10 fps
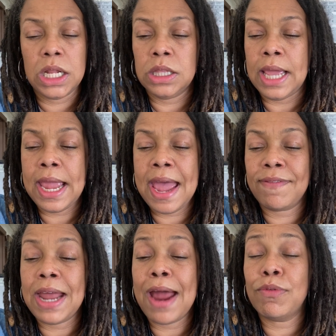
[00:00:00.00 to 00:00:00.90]
They
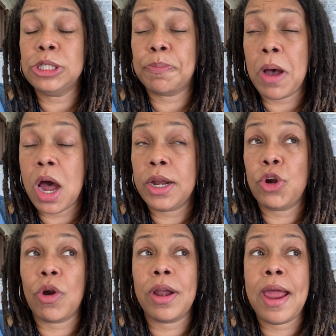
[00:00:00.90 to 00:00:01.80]
have not
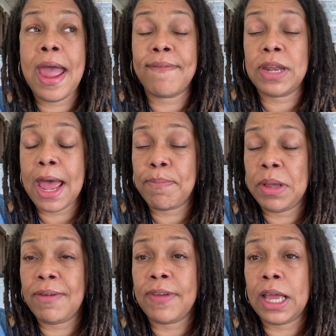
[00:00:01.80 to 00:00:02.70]
responded or they have not
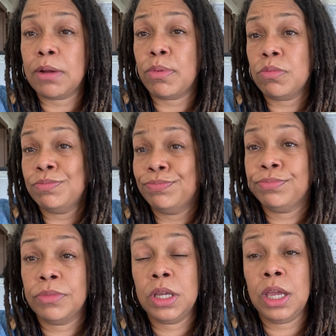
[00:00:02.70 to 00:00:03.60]
been available
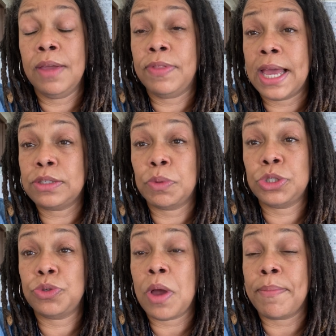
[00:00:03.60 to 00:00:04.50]
if that's
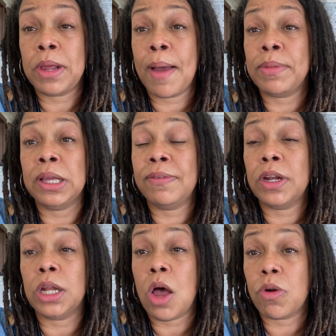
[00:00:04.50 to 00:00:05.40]
what you, I mean, I'm leaving
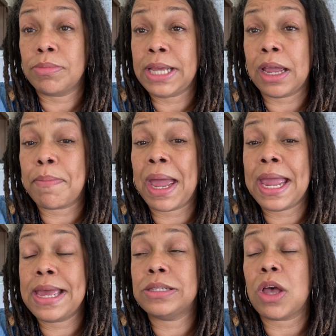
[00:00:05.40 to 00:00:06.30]
alone. I'm taking my
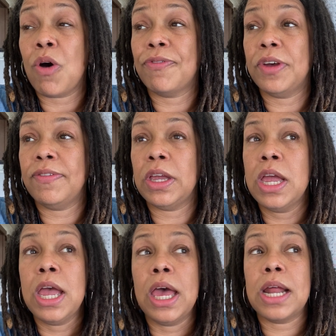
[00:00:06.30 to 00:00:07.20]
hands off of it.
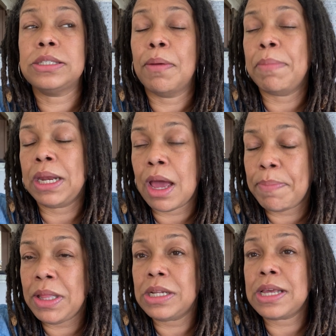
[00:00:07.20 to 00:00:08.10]
And I said, may not
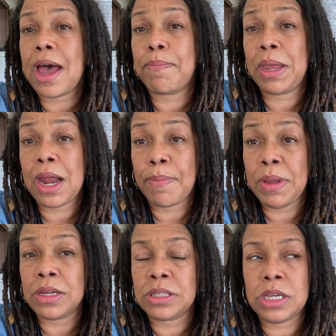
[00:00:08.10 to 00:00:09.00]
be the time, may not
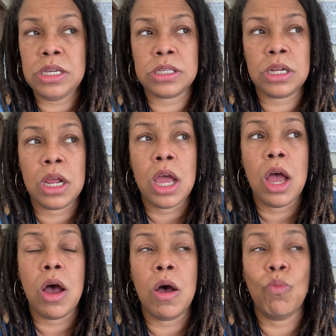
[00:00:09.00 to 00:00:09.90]
be a season.
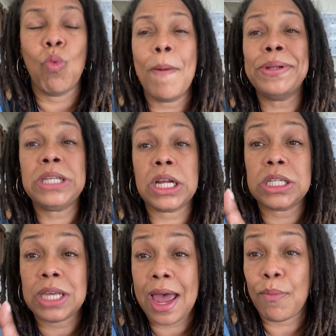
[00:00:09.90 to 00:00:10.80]
Uh, one particular
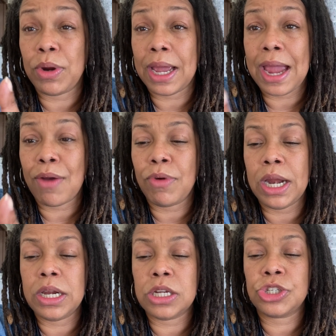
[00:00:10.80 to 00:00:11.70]
time when I got
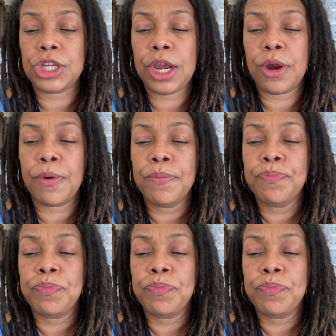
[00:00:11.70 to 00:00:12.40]
ready to share,